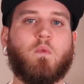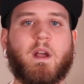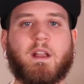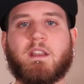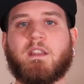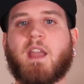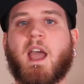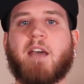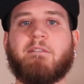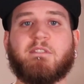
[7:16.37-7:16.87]

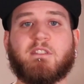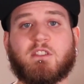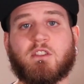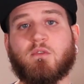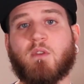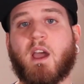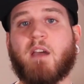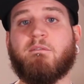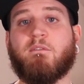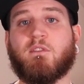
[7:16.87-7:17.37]
when having
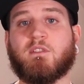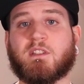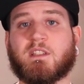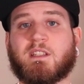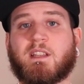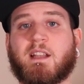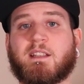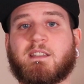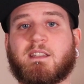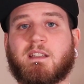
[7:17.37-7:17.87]
two headphones
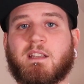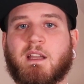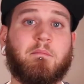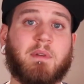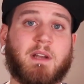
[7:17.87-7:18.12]
connected,